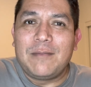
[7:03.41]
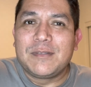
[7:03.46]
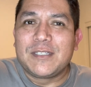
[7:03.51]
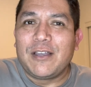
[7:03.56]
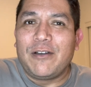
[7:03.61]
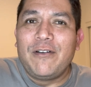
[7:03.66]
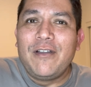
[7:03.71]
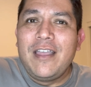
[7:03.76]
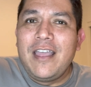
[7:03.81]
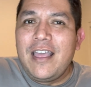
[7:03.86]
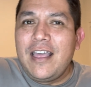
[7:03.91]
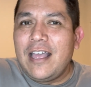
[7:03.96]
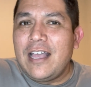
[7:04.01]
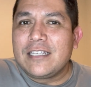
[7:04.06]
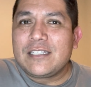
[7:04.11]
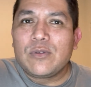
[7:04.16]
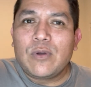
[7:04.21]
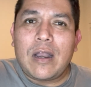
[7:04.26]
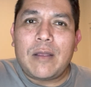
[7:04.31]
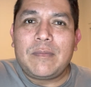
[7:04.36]
So
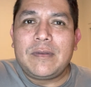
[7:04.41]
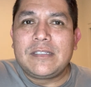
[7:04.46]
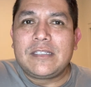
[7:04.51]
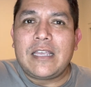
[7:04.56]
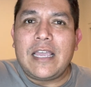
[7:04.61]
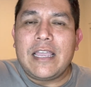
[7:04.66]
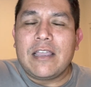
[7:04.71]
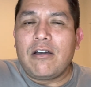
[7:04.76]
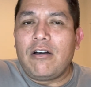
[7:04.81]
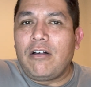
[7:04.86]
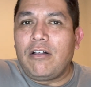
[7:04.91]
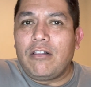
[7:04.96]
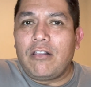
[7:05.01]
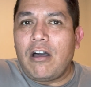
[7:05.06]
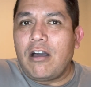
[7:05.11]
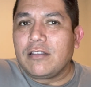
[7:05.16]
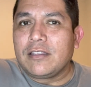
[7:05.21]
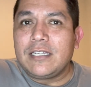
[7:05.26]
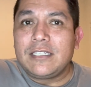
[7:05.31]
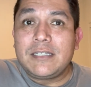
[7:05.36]
this is what I've been saying all
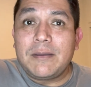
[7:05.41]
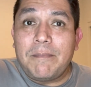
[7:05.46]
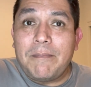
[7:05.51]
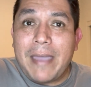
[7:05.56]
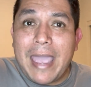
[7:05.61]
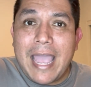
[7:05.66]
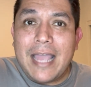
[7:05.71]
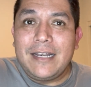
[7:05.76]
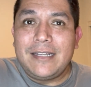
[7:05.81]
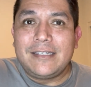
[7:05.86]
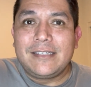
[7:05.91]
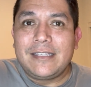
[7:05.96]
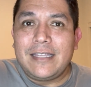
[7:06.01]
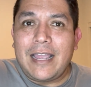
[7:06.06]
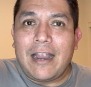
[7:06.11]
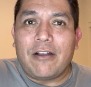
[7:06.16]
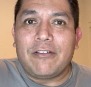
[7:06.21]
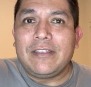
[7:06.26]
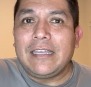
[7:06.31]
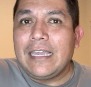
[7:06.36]
along. The demand is
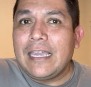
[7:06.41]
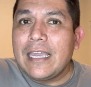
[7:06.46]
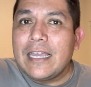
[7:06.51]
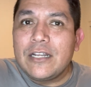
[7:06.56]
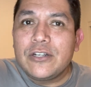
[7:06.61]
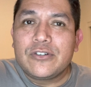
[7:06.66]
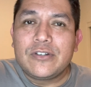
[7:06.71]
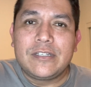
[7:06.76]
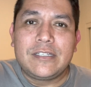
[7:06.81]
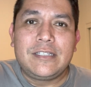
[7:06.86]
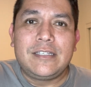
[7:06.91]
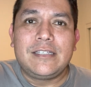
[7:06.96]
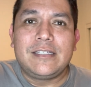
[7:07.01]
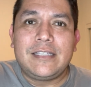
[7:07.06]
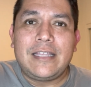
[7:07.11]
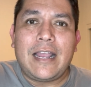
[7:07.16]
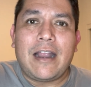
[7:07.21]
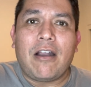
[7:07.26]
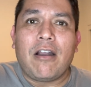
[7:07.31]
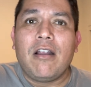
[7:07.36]
there. The interest is
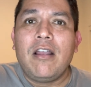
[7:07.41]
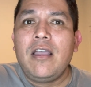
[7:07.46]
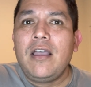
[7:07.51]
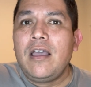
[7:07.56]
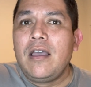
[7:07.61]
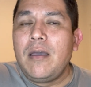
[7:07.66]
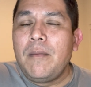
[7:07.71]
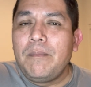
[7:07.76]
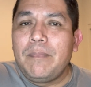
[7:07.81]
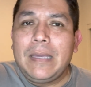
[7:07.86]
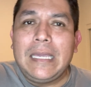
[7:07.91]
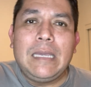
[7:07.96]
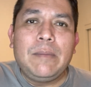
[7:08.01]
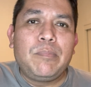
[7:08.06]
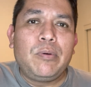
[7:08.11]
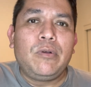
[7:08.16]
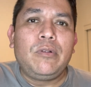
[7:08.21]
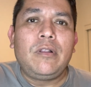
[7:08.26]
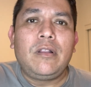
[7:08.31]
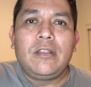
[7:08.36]
there.
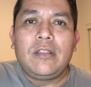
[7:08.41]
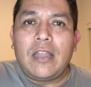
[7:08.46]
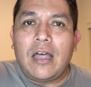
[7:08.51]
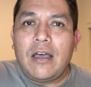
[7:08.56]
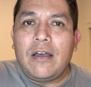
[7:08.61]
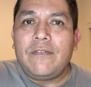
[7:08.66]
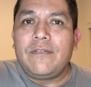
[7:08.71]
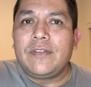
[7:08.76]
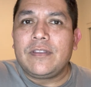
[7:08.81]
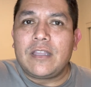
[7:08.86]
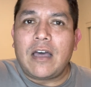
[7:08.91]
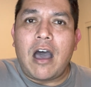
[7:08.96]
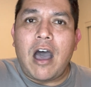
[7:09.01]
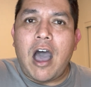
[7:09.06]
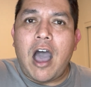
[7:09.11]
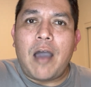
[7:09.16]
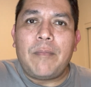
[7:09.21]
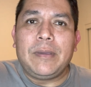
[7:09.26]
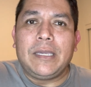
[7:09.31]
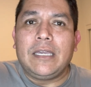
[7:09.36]
People love the
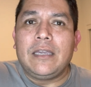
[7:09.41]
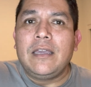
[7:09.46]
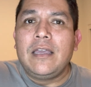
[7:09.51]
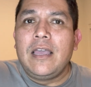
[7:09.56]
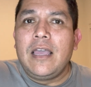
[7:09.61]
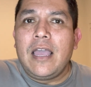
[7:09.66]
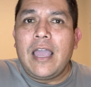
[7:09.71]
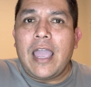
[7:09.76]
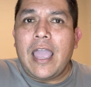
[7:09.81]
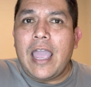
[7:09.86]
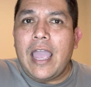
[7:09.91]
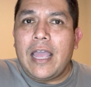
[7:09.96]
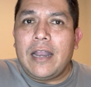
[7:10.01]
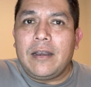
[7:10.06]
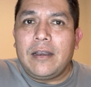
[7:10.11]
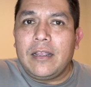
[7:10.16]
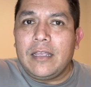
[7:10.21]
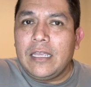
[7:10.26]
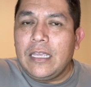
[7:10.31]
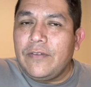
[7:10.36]
hobby,
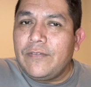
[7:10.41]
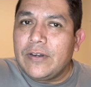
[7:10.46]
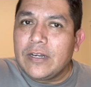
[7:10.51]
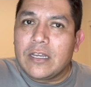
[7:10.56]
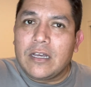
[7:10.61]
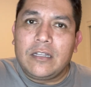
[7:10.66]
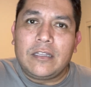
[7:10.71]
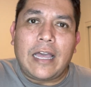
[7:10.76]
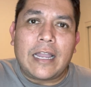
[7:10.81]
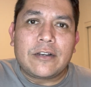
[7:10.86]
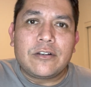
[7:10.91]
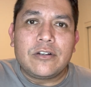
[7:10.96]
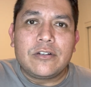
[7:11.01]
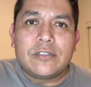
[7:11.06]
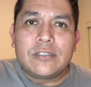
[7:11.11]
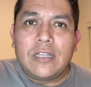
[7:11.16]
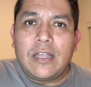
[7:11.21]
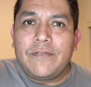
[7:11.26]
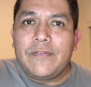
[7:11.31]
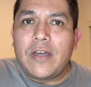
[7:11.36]
and even
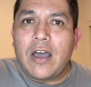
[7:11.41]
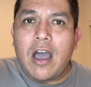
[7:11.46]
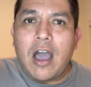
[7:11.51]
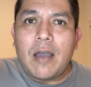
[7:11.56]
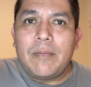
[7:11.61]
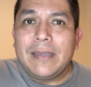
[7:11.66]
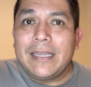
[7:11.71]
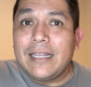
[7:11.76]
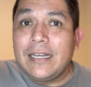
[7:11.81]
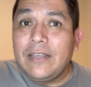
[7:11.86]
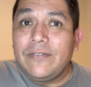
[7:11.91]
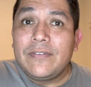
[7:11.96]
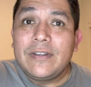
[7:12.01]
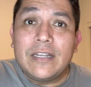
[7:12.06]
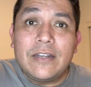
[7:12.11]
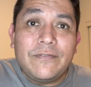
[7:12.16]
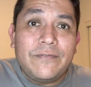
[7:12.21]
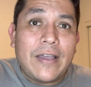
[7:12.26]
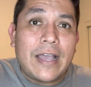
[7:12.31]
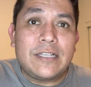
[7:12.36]
collectors love the hobby, and even
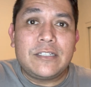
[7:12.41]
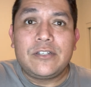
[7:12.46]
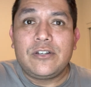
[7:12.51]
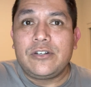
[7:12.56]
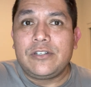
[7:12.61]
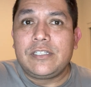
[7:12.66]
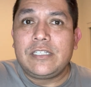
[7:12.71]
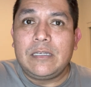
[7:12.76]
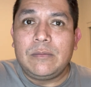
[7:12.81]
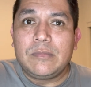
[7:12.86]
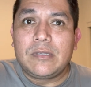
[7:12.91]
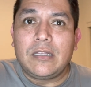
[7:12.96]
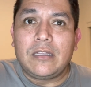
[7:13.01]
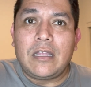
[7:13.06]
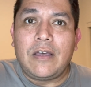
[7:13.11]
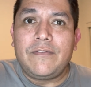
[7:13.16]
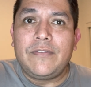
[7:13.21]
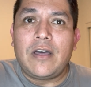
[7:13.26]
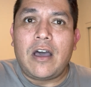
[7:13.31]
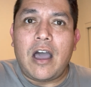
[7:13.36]
investors seem to
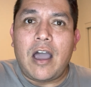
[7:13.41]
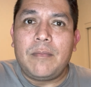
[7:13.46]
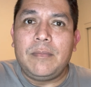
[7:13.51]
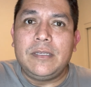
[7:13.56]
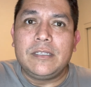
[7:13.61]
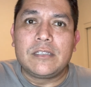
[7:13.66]
love the hobby.